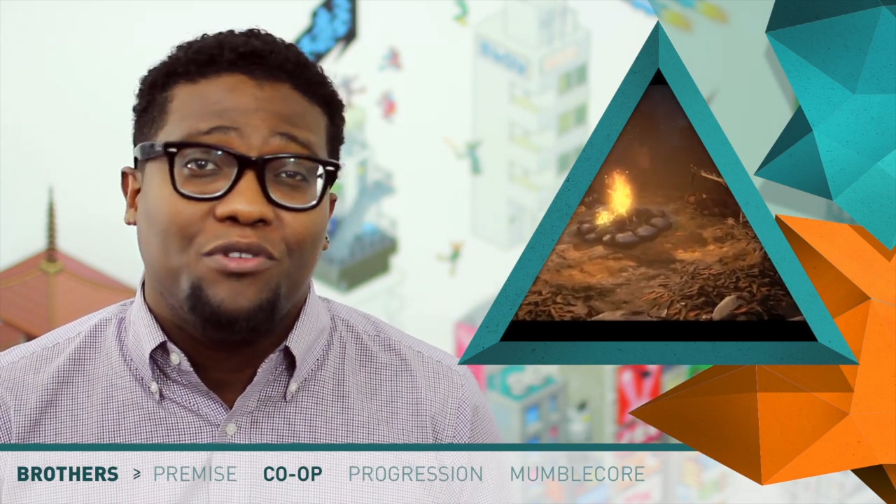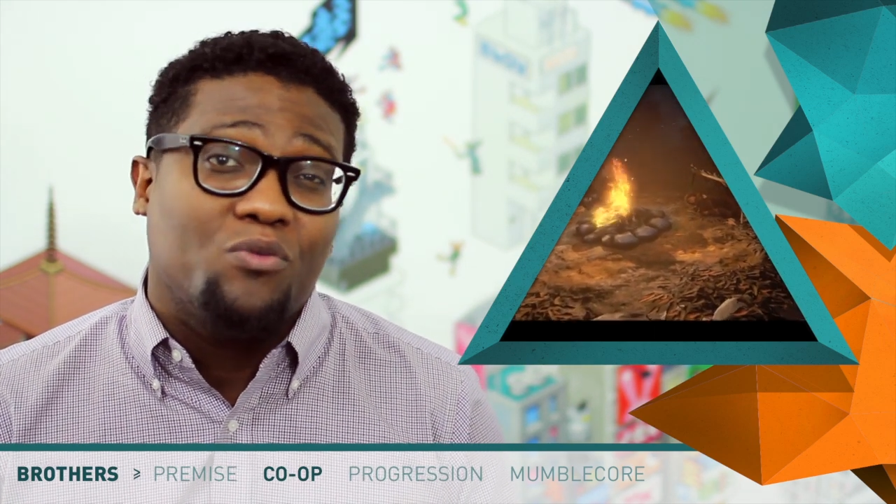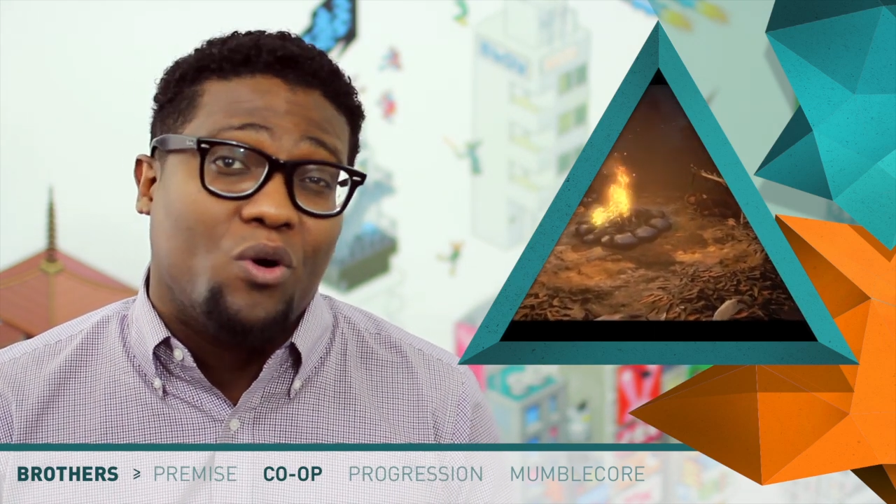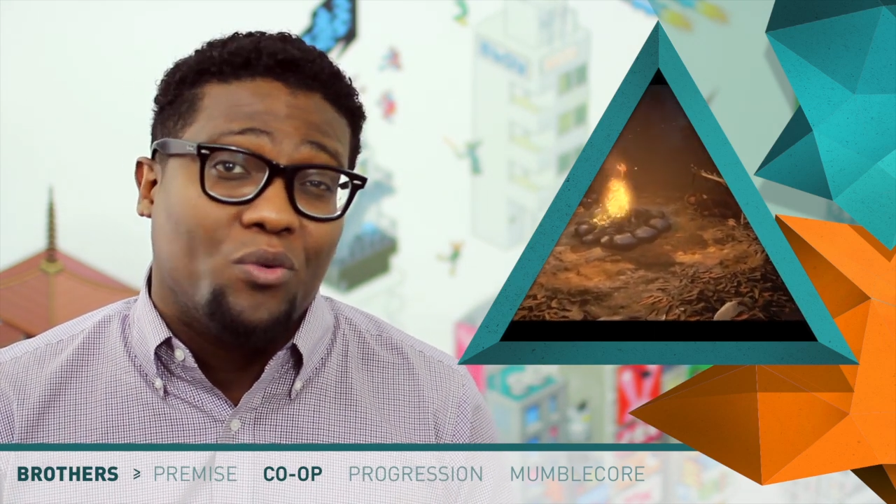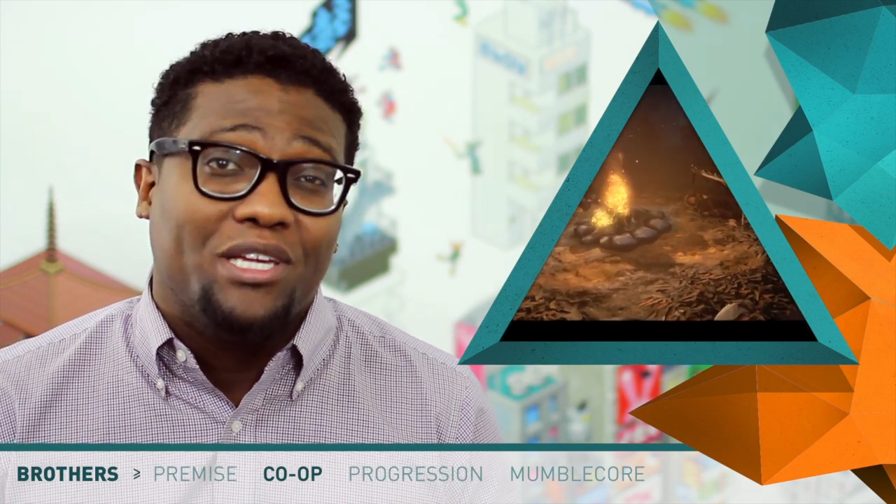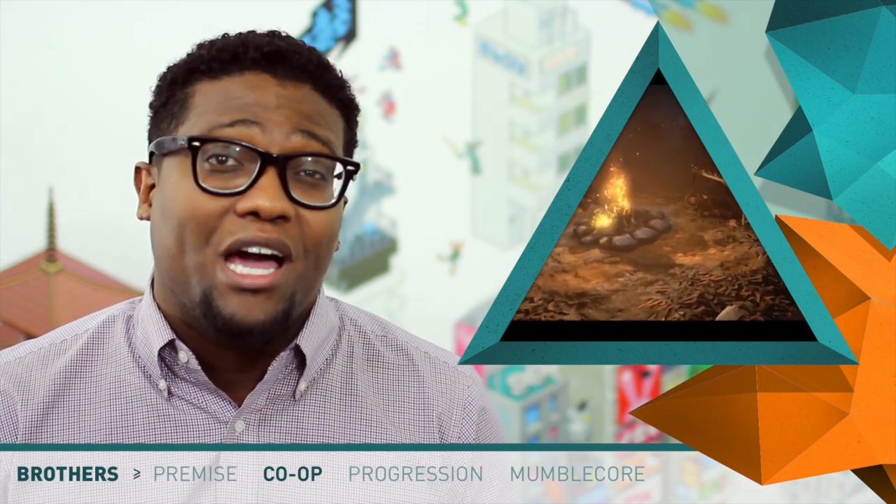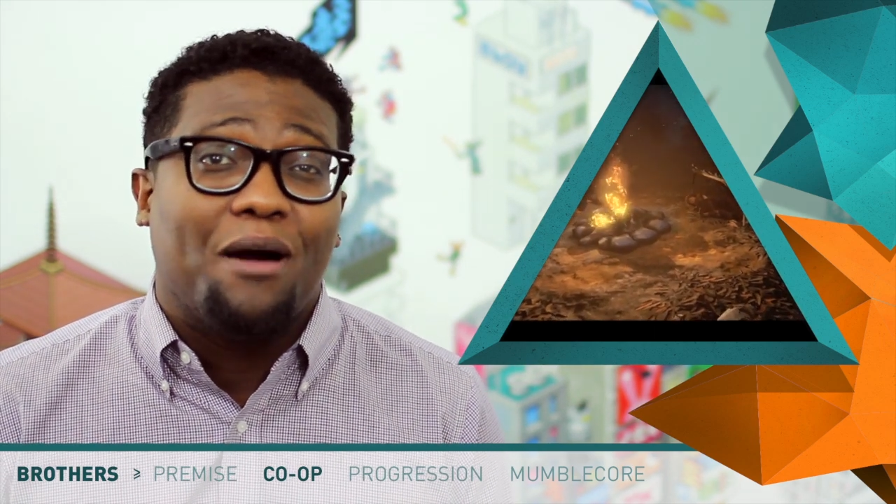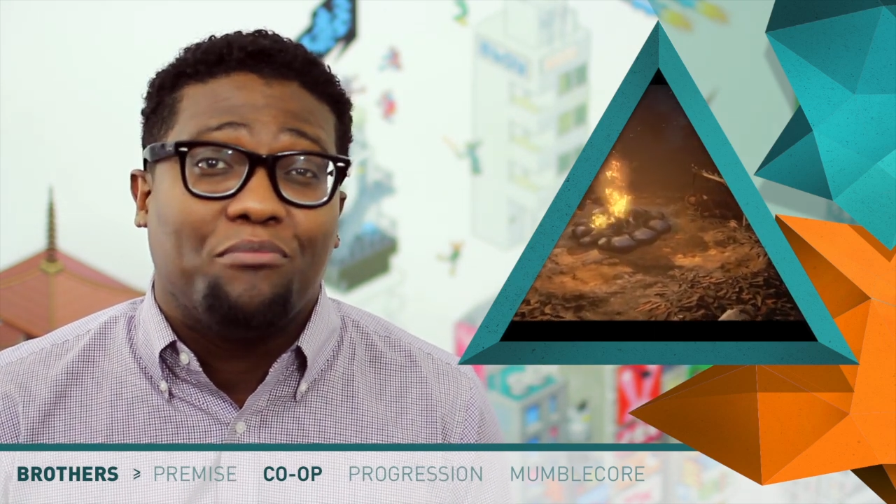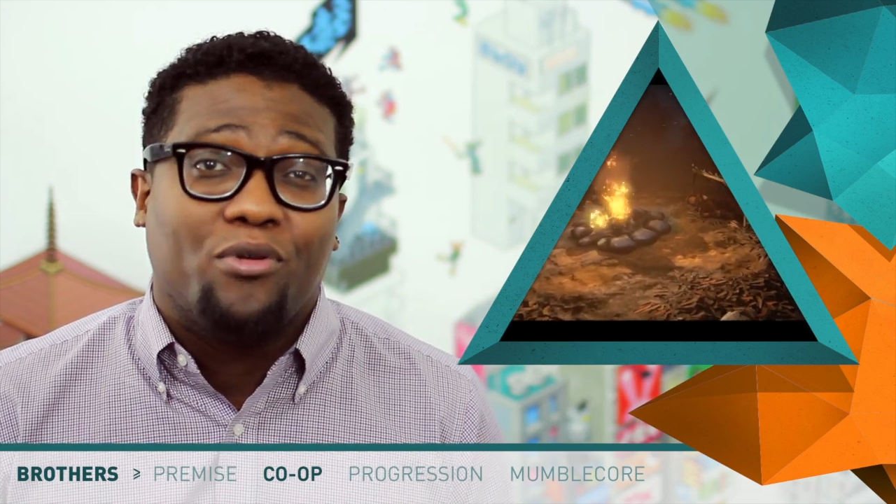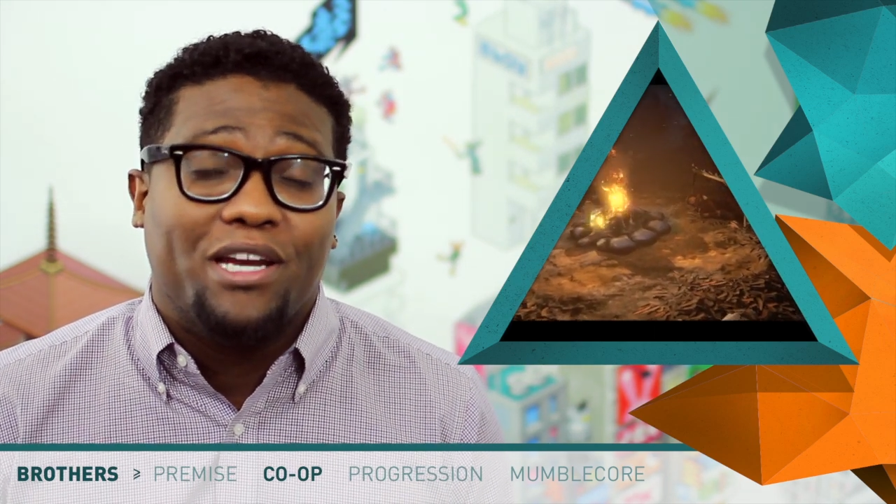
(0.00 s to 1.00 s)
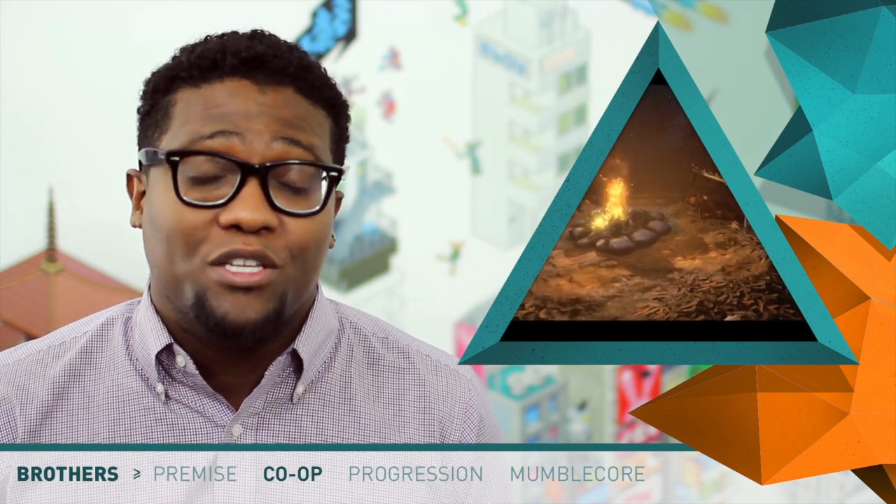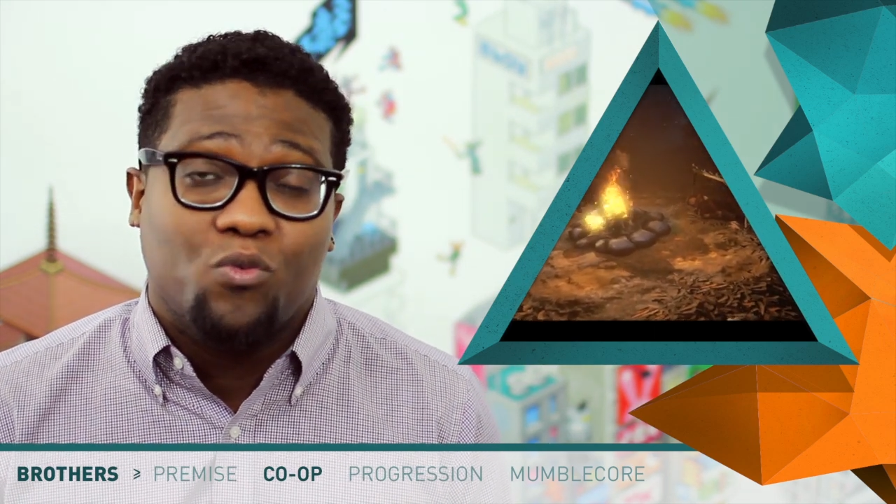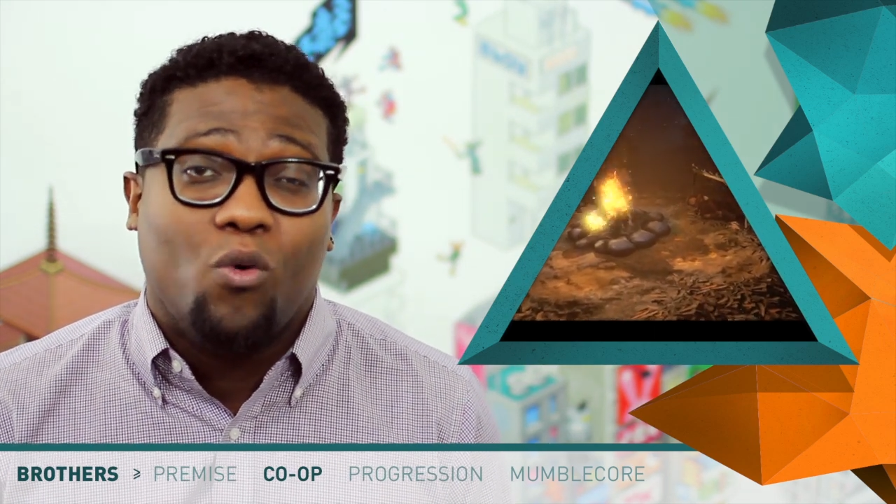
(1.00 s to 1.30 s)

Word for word: you only operate as